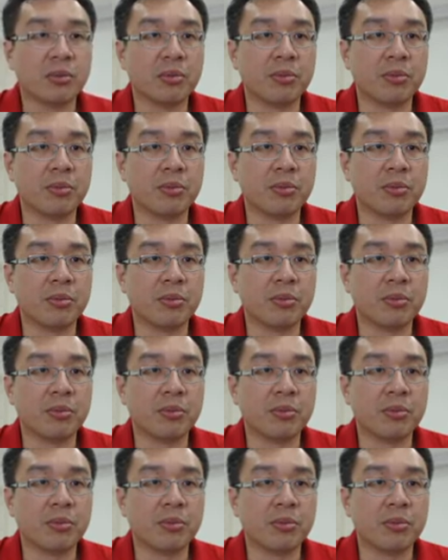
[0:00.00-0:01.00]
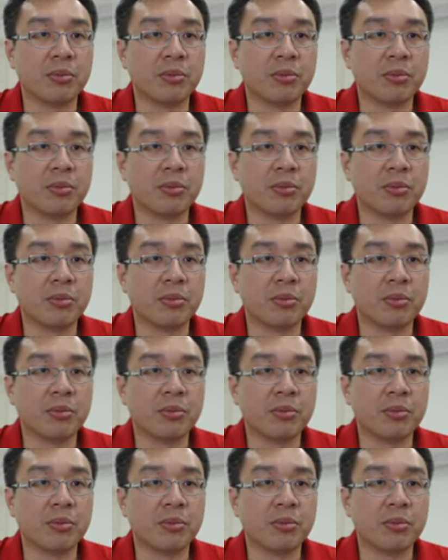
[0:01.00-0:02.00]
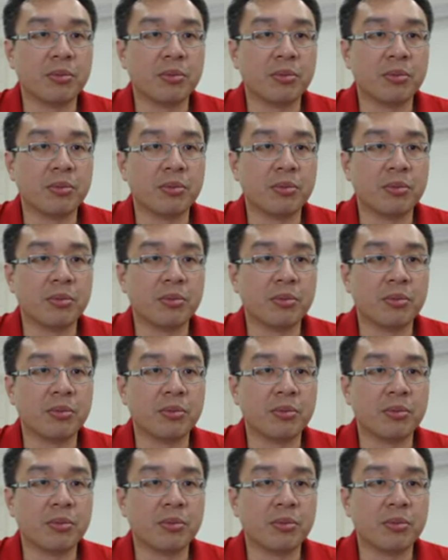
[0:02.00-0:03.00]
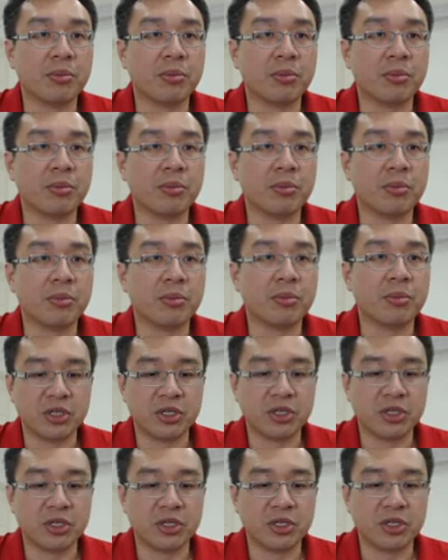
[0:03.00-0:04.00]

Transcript: to make a position sacrifice at this position.